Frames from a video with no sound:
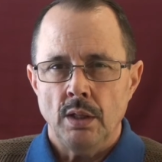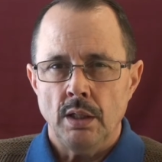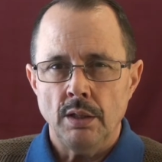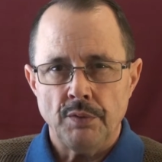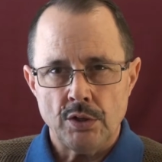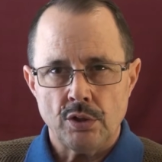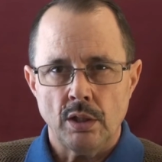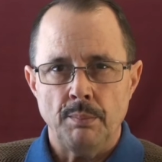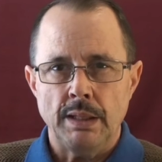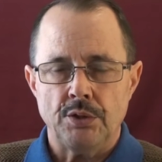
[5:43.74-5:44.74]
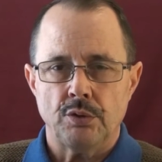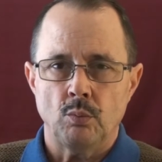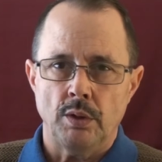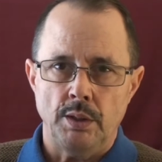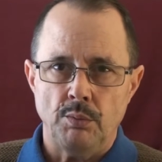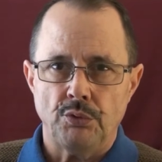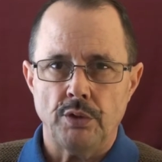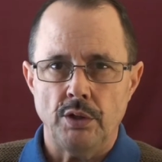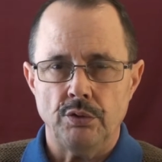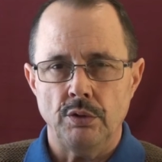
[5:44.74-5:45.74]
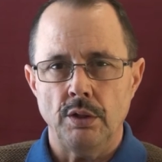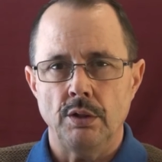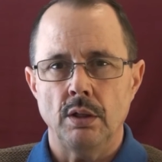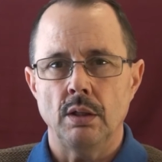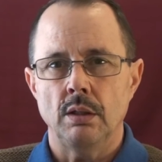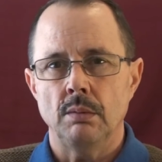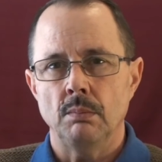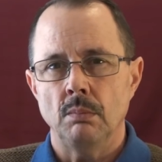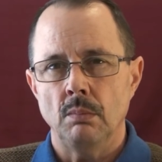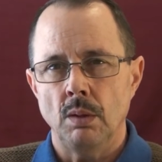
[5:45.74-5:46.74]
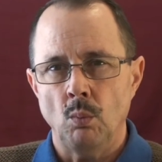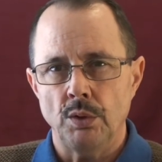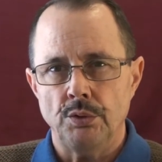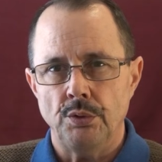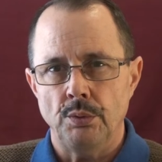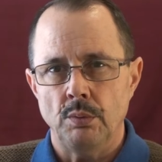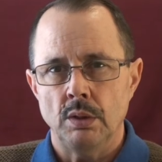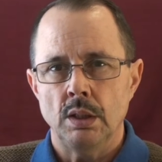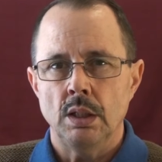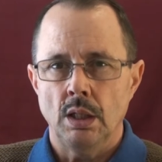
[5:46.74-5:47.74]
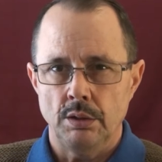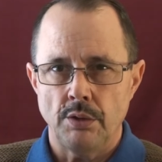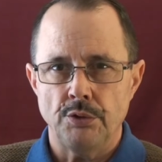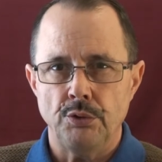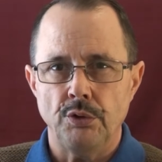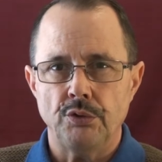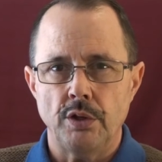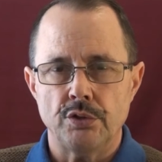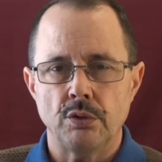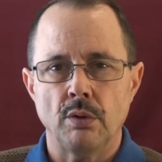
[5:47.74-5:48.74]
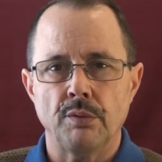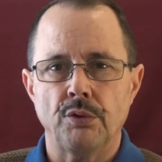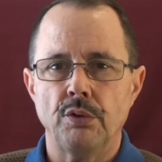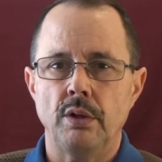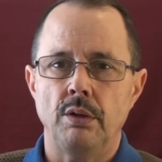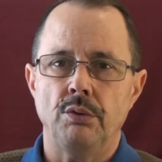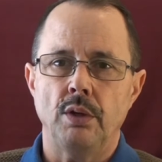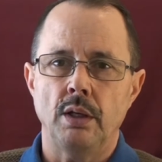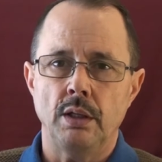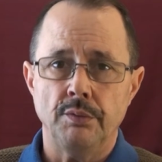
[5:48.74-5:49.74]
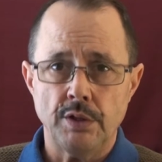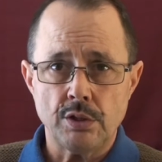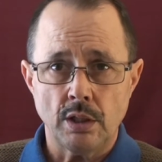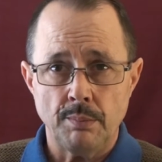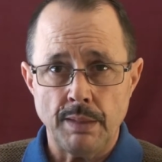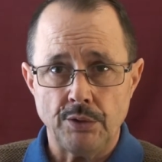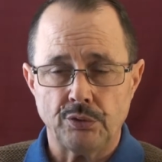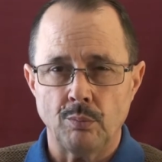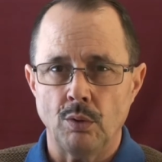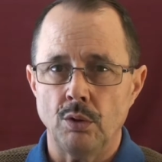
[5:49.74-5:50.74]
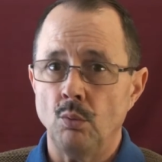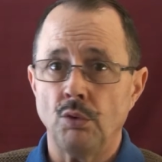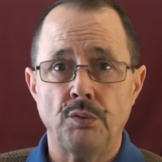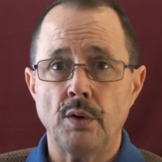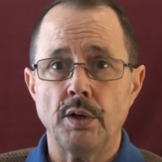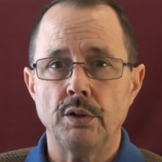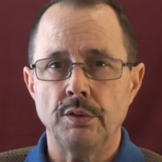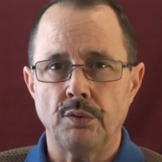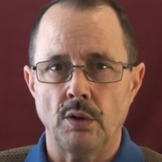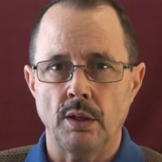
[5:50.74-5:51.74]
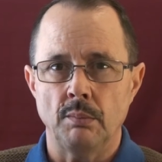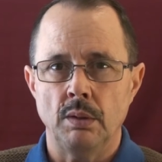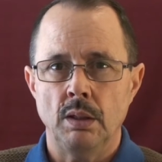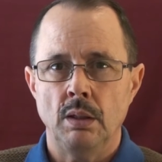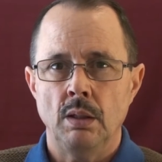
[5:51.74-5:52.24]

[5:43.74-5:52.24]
he eventually met someone. He was stationed in, went to another duty station overseas, and he eventually met someone who was very good for him.